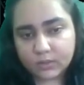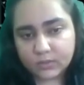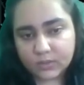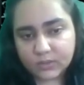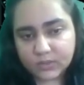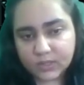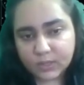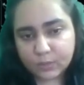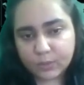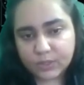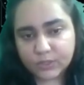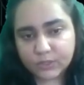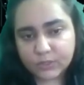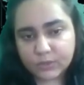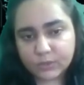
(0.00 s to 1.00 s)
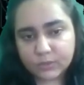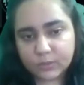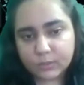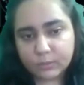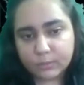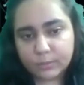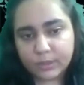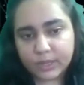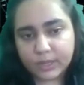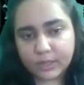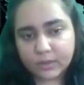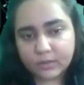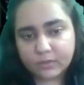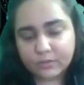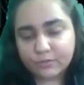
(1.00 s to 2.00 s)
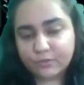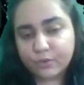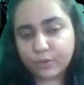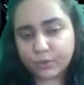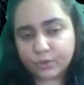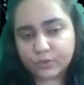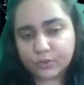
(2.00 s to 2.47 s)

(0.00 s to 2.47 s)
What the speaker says: this equation by 4.